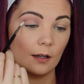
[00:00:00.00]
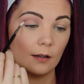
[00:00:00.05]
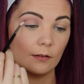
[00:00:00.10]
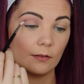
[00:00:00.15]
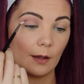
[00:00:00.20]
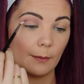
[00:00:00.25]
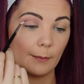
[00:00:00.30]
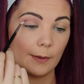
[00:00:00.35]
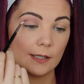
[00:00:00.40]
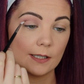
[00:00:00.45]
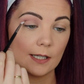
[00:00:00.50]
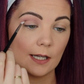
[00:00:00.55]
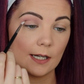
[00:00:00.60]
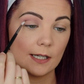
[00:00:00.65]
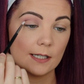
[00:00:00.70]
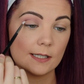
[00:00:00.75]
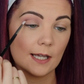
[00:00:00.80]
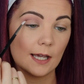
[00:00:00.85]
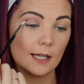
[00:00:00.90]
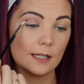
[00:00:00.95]
if that makes any
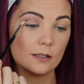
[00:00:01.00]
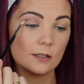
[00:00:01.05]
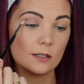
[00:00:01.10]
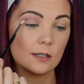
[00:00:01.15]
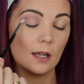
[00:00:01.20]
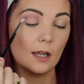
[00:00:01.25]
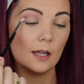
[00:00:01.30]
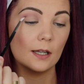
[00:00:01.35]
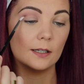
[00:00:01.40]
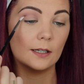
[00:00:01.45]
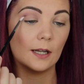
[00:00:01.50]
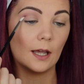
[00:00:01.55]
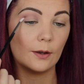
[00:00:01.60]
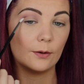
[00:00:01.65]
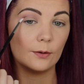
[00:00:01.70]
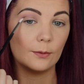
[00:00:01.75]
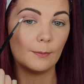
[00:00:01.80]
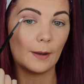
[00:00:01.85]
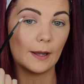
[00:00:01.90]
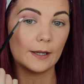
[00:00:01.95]
sense.
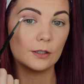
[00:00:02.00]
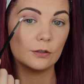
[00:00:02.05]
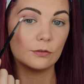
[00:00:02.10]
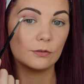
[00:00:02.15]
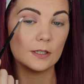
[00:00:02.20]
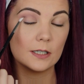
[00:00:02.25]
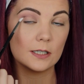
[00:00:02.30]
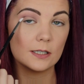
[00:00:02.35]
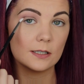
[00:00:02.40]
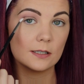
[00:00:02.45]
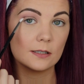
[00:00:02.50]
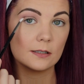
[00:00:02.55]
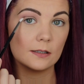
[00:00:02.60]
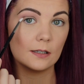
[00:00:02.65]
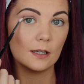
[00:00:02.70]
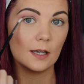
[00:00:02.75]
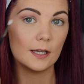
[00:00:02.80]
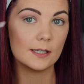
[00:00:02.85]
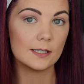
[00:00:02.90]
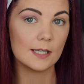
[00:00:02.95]
Now my crease
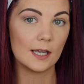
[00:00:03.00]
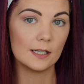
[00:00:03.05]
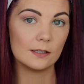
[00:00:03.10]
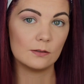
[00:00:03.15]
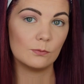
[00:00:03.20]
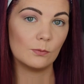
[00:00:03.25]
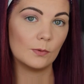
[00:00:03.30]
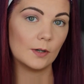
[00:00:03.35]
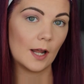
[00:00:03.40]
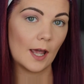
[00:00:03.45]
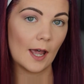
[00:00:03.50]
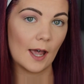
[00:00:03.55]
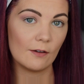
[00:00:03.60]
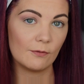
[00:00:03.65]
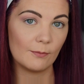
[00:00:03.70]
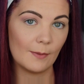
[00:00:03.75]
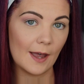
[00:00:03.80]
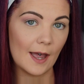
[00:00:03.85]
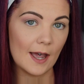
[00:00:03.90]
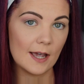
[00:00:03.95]
is hidden when I have
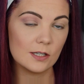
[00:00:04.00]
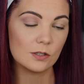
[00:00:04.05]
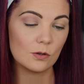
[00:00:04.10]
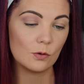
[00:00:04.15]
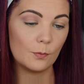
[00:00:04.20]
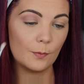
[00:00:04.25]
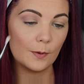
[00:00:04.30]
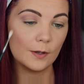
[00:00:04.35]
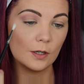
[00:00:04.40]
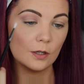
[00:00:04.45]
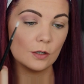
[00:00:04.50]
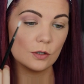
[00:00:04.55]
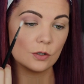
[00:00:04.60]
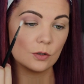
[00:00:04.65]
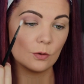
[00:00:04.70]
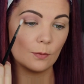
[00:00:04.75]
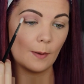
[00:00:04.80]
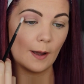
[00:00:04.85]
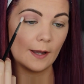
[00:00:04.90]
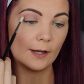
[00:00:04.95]
my eyes open,
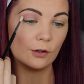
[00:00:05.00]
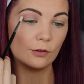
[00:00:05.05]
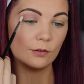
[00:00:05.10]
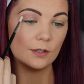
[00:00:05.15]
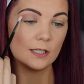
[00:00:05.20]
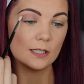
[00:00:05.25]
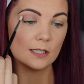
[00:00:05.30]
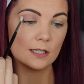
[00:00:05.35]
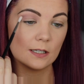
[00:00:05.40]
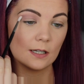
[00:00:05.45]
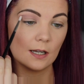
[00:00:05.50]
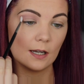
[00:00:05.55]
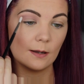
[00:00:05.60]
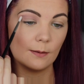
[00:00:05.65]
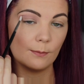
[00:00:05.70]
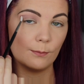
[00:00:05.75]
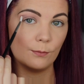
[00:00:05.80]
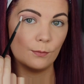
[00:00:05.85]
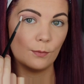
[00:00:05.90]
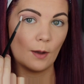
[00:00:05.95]
so my crease
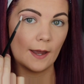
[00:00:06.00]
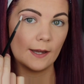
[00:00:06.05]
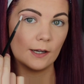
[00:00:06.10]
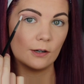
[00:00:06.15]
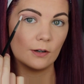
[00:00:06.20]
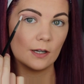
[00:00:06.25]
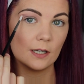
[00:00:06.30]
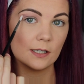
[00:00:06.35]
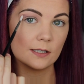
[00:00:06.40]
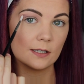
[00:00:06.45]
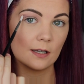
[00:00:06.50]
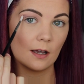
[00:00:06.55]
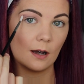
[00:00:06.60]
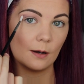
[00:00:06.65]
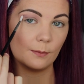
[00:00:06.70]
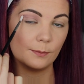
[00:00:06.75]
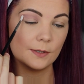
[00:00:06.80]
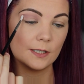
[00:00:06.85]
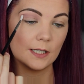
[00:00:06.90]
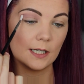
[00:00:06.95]
migrates
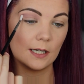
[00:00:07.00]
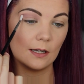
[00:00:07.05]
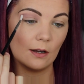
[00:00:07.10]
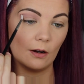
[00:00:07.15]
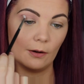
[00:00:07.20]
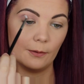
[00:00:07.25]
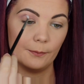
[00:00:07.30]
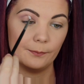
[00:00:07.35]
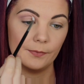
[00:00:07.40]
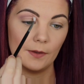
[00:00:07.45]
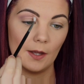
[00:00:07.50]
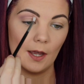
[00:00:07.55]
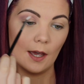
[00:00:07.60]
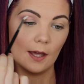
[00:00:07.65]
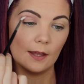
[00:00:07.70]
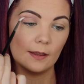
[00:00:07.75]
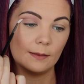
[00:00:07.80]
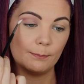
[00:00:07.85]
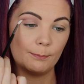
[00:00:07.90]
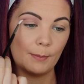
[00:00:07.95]
up to here.
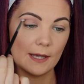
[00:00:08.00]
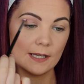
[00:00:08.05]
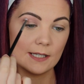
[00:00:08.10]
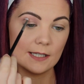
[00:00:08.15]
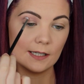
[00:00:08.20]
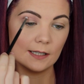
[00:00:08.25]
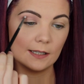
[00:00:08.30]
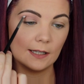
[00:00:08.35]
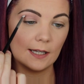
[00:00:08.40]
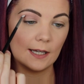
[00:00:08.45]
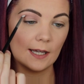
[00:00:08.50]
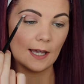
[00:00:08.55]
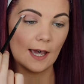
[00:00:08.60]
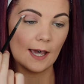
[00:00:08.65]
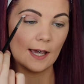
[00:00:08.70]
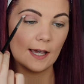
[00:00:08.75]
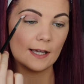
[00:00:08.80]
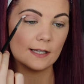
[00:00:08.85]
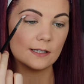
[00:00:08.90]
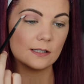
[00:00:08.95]
Basically
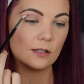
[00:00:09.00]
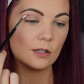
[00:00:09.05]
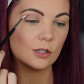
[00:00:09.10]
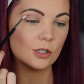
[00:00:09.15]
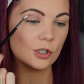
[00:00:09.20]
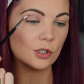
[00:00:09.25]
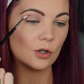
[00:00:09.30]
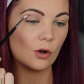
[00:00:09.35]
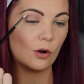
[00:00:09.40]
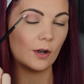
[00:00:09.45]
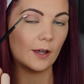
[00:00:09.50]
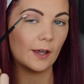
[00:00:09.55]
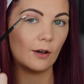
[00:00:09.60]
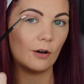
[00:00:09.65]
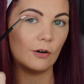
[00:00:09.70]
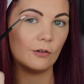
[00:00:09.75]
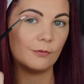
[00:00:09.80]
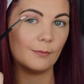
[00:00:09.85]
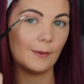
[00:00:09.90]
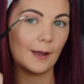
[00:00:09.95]
it is the socket
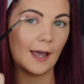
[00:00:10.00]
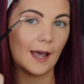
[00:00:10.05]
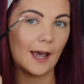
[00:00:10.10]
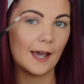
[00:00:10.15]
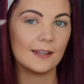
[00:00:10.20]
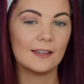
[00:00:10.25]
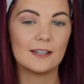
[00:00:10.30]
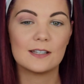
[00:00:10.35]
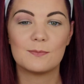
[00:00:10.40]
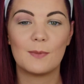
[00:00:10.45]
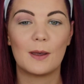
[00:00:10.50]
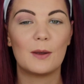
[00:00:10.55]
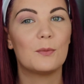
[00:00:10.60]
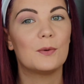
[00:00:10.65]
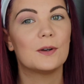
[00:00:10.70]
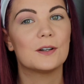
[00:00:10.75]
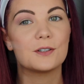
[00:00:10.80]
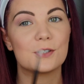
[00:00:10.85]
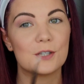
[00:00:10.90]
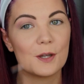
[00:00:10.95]
of my eye. This might
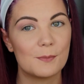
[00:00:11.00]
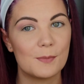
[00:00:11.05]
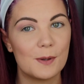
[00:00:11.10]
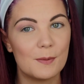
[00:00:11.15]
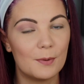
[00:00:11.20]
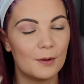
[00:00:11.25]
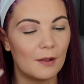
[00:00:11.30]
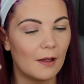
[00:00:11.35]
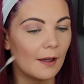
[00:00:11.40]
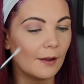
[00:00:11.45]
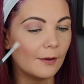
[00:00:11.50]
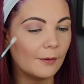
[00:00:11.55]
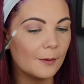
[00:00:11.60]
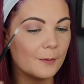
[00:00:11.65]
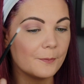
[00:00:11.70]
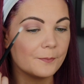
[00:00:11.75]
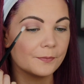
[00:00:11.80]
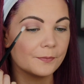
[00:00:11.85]
weird some people out,